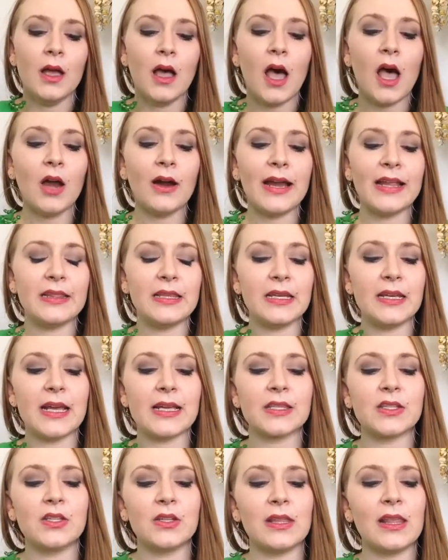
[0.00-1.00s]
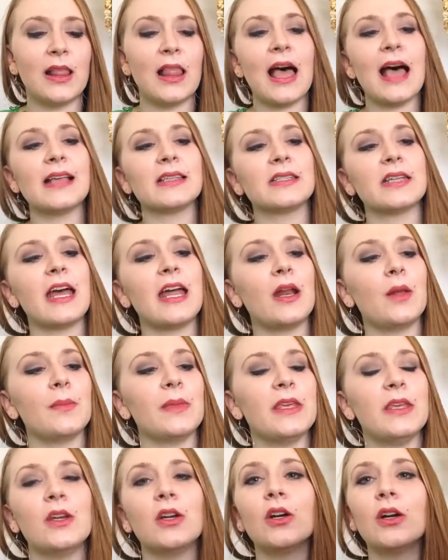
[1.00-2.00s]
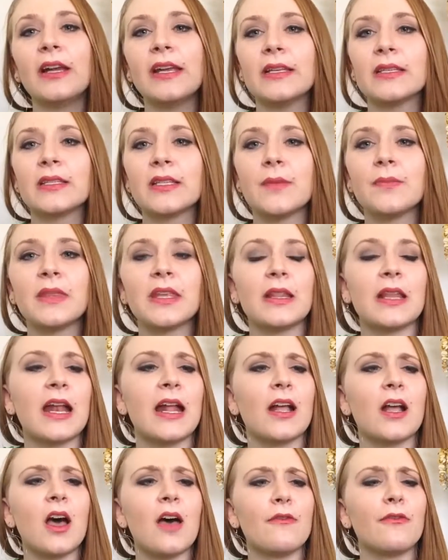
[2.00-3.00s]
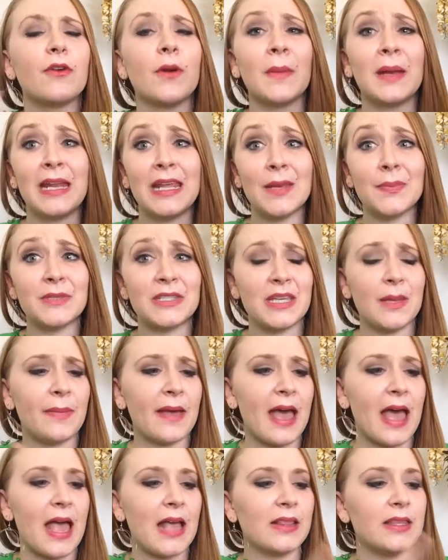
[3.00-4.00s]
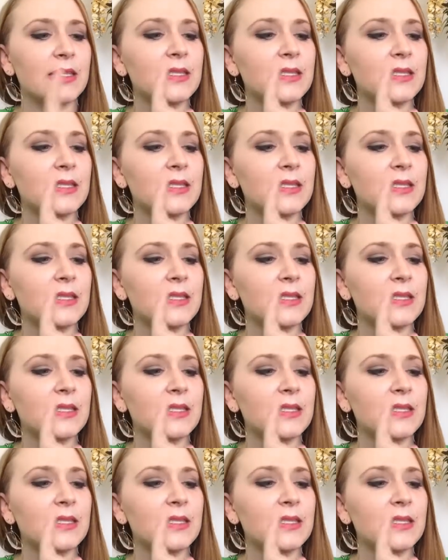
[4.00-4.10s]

All right, the next to the last item here is something that I got from an Ipsy bag.